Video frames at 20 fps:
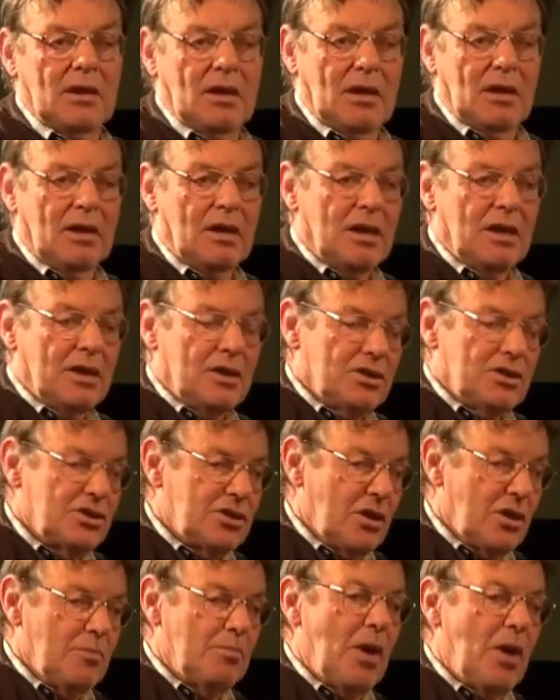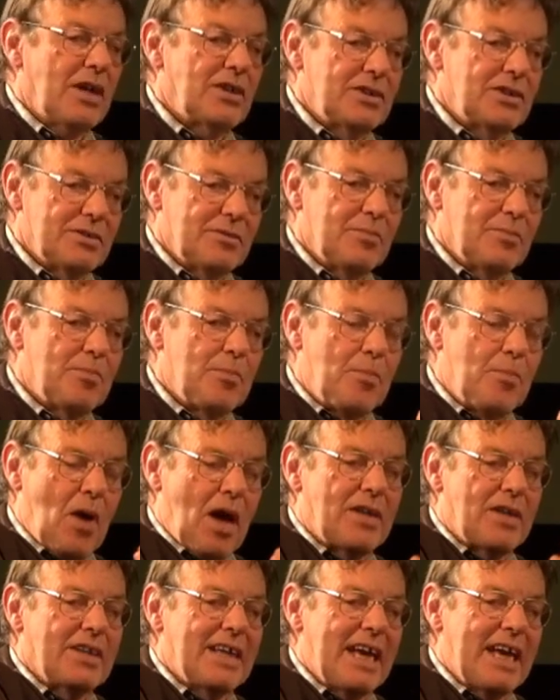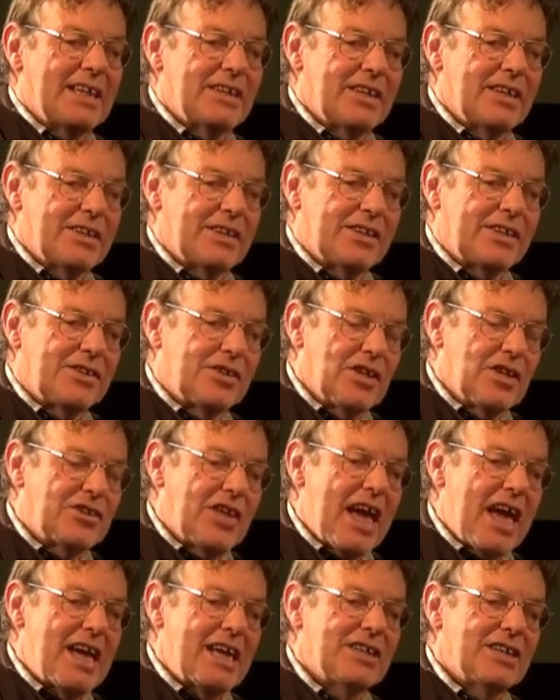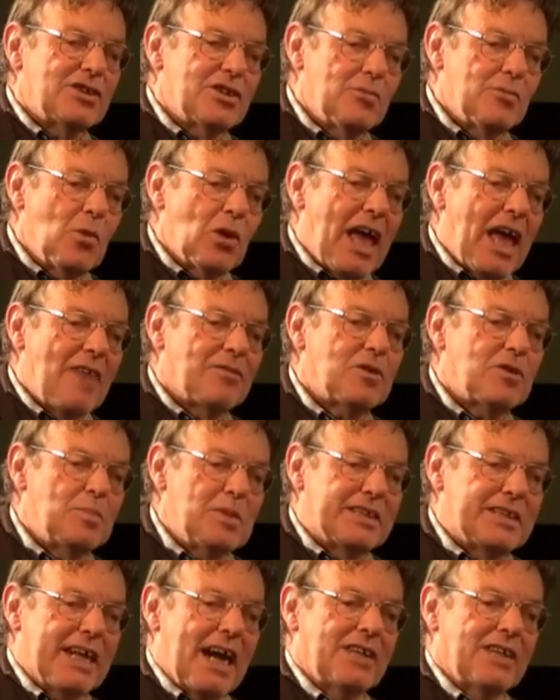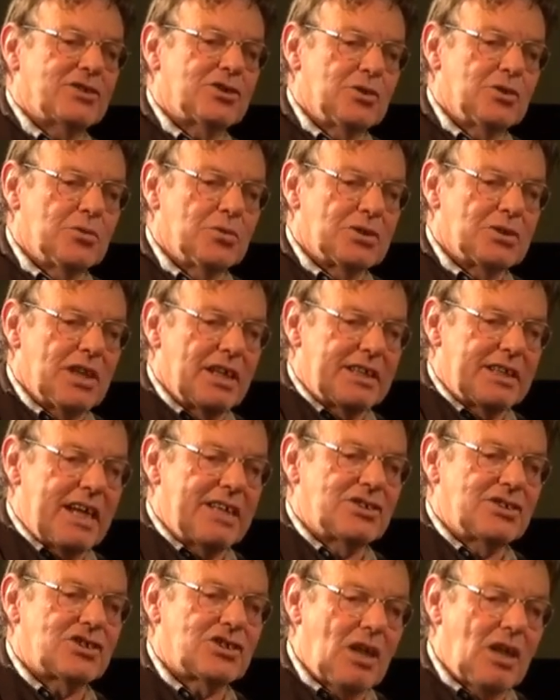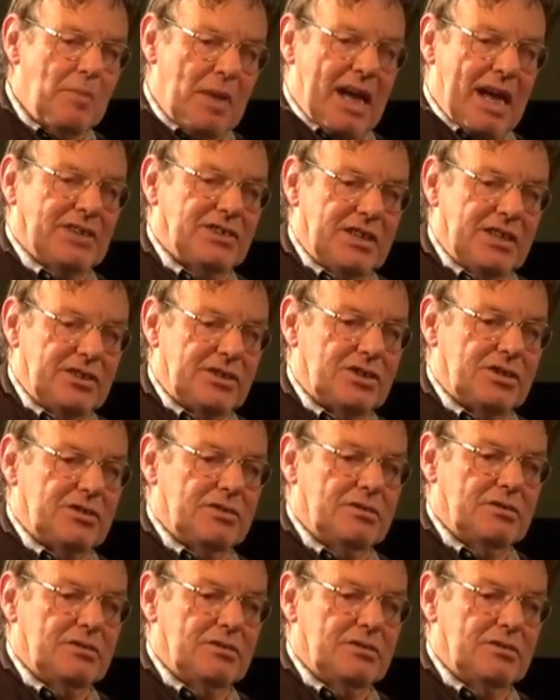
Uh, so, but But the, the debt it will have to be cancelled against some assets.